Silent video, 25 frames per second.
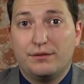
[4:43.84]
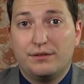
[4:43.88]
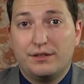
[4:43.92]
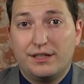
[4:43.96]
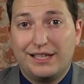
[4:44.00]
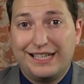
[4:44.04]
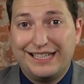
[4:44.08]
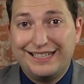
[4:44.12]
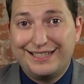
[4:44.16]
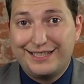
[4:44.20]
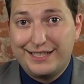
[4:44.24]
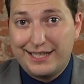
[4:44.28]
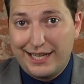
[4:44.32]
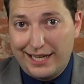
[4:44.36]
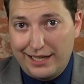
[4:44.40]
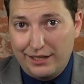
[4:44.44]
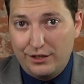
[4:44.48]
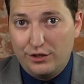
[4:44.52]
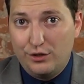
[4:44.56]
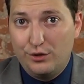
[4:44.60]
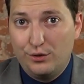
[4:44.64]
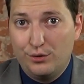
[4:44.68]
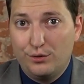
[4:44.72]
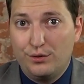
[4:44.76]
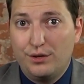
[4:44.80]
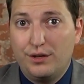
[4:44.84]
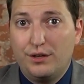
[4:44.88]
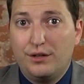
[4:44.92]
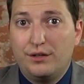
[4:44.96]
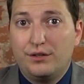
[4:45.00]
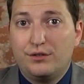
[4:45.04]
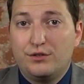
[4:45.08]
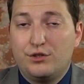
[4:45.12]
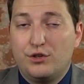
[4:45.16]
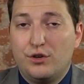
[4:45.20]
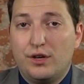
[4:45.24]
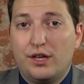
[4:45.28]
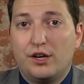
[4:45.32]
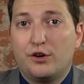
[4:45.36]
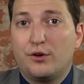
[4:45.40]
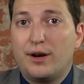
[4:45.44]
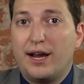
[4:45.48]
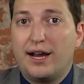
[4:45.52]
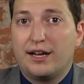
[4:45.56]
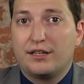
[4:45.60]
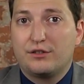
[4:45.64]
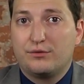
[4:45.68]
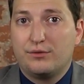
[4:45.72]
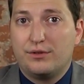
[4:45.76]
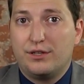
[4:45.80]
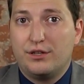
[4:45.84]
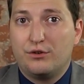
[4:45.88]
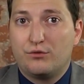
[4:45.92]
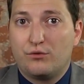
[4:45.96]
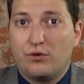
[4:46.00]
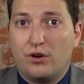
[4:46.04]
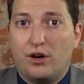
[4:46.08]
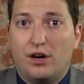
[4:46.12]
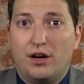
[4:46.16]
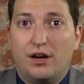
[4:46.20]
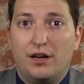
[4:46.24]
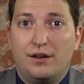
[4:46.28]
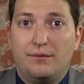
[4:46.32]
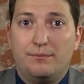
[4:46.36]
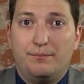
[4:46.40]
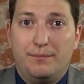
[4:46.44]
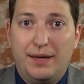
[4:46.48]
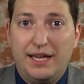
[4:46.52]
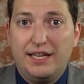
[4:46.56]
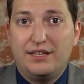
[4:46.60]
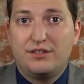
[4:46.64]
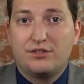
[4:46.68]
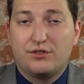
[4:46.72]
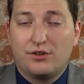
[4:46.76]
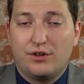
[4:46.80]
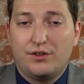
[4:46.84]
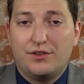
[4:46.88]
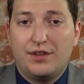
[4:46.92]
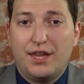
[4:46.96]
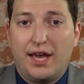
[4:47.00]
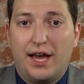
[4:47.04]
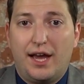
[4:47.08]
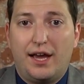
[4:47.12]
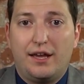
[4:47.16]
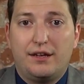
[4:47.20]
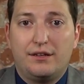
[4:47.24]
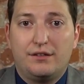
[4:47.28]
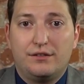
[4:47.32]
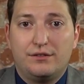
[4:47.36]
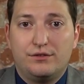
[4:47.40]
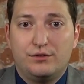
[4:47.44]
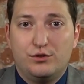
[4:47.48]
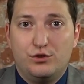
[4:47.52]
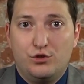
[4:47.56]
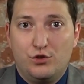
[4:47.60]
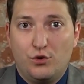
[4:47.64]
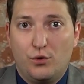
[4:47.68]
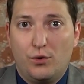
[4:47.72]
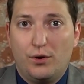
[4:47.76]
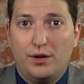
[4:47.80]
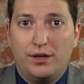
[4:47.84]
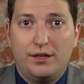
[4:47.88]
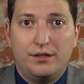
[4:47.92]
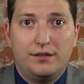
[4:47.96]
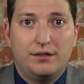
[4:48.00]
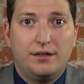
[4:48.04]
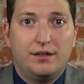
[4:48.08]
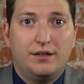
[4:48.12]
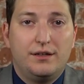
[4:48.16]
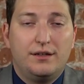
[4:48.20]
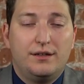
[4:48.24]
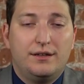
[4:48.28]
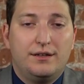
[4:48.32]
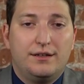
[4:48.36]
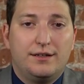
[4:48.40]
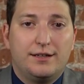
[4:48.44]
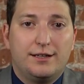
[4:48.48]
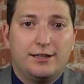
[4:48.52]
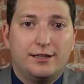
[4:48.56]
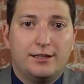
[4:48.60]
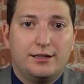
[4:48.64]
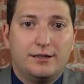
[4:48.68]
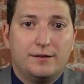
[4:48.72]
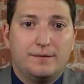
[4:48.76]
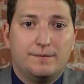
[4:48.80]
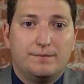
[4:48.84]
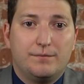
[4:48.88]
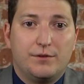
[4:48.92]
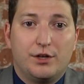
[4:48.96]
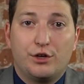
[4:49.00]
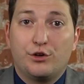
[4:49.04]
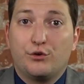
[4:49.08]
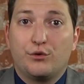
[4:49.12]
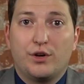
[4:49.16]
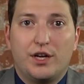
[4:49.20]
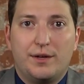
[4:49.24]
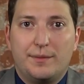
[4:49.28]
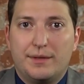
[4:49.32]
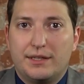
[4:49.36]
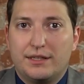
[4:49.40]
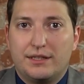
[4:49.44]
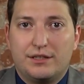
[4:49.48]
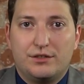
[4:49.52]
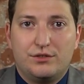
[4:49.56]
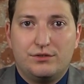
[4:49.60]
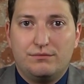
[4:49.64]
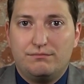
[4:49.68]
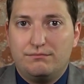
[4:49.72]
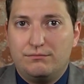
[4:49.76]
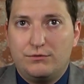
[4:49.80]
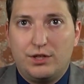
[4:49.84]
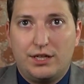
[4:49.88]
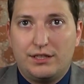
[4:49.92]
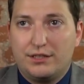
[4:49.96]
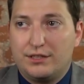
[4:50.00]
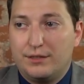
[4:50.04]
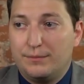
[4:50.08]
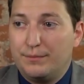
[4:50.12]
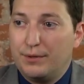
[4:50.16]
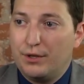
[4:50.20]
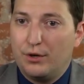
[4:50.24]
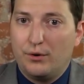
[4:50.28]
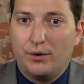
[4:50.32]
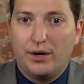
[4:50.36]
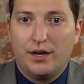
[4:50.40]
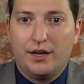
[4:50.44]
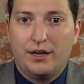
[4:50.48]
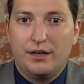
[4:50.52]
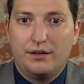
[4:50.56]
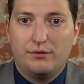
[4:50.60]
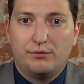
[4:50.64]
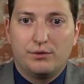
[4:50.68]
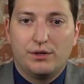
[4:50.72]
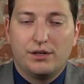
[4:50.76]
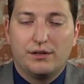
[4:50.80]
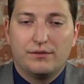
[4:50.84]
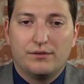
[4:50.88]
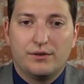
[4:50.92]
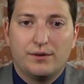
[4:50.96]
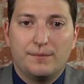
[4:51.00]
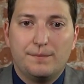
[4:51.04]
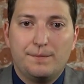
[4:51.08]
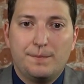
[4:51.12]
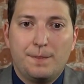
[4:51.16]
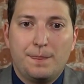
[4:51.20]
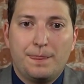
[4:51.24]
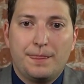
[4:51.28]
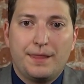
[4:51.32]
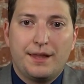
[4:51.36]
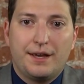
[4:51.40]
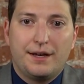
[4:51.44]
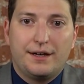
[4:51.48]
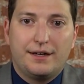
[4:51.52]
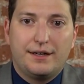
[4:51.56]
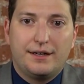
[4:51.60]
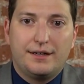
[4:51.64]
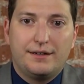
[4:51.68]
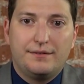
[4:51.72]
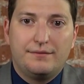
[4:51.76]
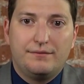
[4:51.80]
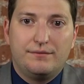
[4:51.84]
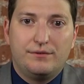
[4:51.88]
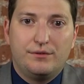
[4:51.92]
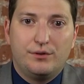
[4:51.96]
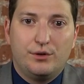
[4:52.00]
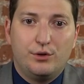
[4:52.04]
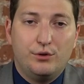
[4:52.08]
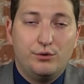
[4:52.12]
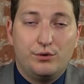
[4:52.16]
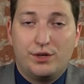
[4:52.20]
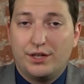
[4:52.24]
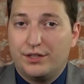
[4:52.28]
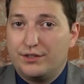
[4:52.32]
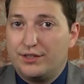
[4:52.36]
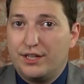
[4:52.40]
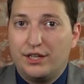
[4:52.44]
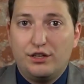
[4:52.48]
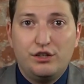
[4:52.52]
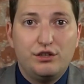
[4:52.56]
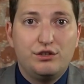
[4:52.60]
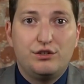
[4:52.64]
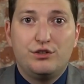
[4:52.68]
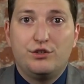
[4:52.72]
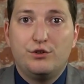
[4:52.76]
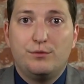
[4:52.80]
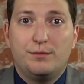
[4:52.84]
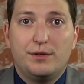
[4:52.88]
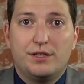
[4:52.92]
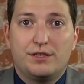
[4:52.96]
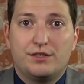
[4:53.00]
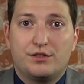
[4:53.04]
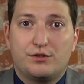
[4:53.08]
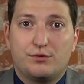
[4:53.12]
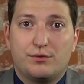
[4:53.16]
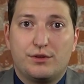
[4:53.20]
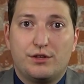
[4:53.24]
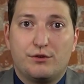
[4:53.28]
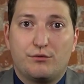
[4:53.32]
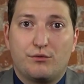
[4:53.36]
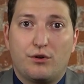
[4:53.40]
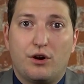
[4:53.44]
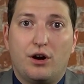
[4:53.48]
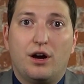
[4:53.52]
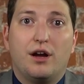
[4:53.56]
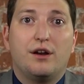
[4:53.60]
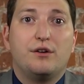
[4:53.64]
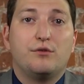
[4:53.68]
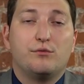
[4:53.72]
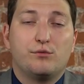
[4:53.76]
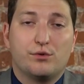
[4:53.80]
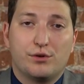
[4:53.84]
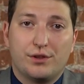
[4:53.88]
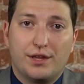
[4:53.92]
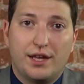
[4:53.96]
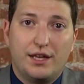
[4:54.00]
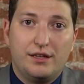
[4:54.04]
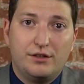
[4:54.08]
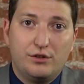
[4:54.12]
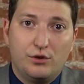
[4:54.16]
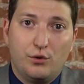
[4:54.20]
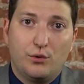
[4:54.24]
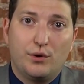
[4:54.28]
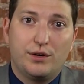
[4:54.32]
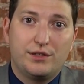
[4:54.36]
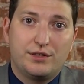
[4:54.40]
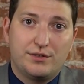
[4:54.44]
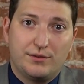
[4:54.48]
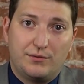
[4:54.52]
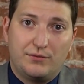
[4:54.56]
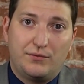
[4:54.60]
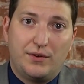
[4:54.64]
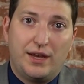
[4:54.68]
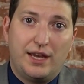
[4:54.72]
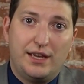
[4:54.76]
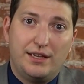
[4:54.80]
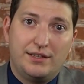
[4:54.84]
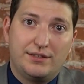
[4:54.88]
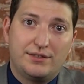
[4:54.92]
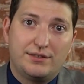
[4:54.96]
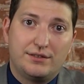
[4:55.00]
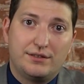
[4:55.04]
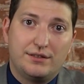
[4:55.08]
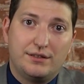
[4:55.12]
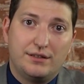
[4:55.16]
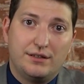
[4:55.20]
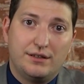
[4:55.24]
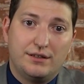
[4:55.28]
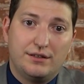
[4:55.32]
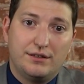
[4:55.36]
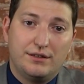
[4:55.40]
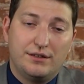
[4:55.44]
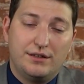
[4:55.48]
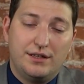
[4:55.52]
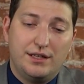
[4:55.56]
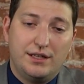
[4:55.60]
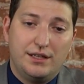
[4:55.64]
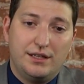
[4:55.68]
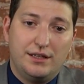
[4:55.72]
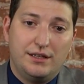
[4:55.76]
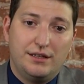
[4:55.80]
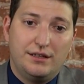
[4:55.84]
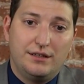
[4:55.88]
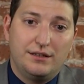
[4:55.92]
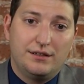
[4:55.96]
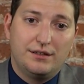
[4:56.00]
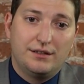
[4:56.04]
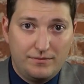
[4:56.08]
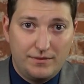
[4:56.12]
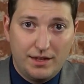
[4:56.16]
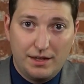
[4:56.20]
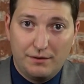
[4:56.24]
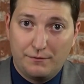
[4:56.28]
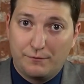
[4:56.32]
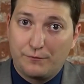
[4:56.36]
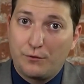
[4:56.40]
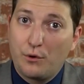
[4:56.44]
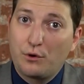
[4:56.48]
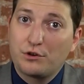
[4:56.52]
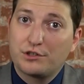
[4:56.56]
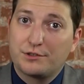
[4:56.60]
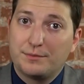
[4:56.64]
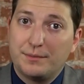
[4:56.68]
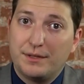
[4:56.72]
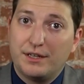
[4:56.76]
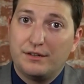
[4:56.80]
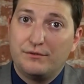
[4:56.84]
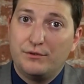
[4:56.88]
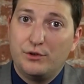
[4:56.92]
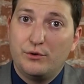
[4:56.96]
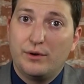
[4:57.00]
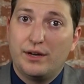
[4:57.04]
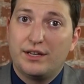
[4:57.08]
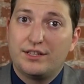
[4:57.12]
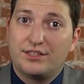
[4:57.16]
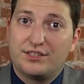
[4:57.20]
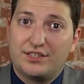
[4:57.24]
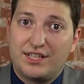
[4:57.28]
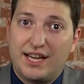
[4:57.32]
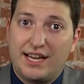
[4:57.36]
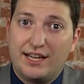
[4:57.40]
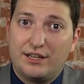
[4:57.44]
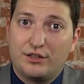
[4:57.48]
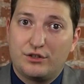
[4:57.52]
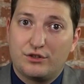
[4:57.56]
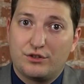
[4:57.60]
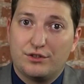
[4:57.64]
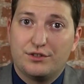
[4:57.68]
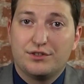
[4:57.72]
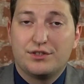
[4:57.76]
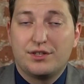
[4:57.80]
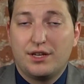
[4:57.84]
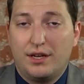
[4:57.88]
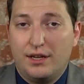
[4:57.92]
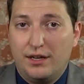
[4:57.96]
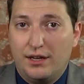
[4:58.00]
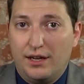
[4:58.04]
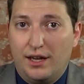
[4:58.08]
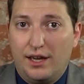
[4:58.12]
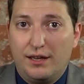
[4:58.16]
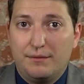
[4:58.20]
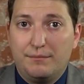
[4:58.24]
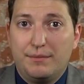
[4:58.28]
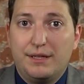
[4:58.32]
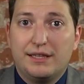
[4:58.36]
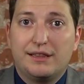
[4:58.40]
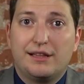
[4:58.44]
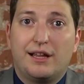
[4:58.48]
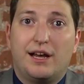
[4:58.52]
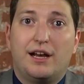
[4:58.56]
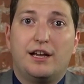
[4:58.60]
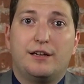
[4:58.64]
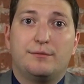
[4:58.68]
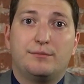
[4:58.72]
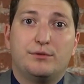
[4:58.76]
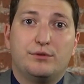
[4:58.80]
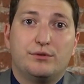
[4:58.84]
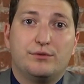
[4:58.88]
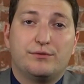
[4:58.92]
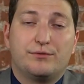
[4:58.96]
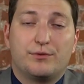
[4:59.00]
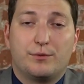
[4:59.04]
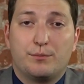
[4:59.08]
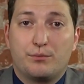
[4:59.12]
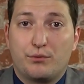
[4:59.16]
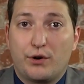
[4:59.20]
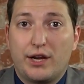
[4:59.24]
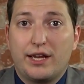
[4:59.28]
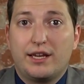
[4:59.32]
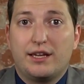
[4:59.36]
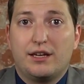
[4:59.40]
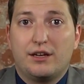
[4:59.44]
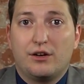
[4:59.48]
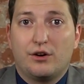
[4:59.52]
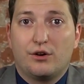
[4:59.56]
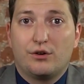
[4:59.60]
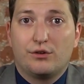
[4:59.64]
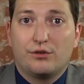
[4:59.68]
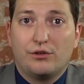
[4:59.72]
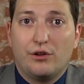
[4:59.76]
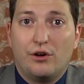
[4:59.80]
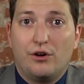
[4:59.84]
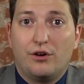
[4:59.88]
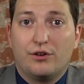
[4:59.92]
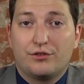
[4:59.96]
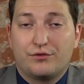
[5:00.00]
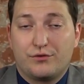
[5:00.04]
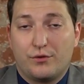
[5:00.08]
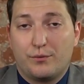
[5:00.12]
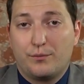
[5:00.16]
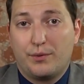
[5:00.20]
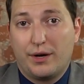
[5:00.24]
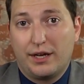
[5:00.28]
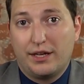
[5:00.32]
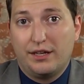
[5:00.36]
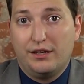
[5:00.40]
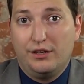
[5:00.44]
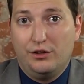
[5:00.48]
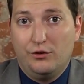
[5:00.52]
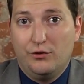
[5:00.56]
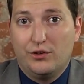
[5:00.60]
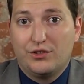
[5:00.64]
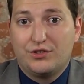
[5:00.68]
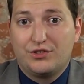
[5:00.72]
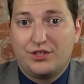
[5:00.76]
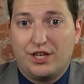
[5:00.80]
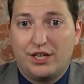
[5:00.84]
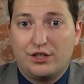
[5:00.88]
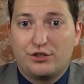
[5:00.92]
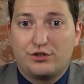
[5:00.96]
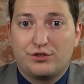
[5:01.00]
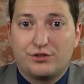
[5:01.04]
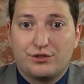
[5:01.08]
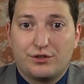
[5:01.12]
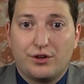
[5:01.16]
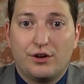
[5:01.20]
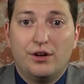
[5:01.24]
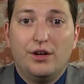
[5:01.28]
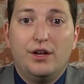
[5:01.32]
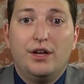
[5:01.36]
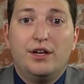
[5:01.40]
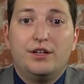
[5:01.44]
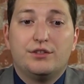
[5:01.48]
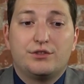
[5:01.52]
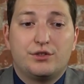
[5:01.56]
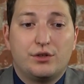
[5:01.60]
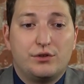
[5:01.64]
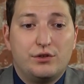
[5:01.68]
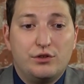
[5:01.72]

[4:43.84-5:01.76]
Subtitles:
continued to interact with Iran based on that joint agreement, the JCPOA, whatever, who continued to do business with Iran, were then going to face the enforcement of U.S. sanctions and be liable for breaking our laws, for breaking U.S. sanctions law. So